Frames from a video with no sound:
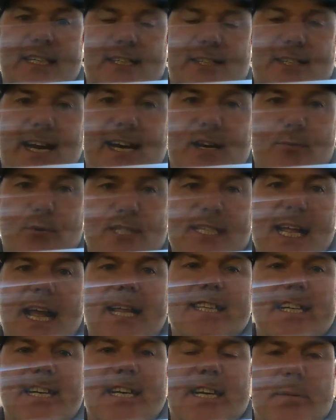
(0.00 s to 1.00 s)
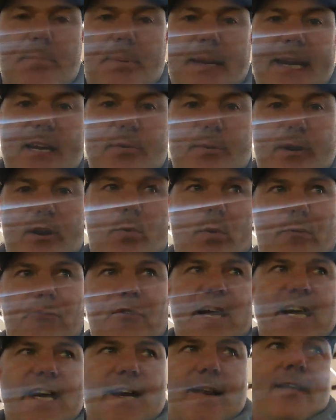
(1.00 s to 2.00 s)
as I say, they were standing in the peat where they were
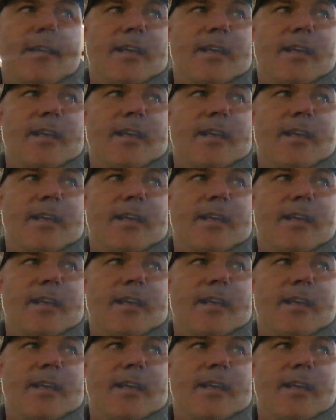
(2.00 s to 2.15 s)
feeding.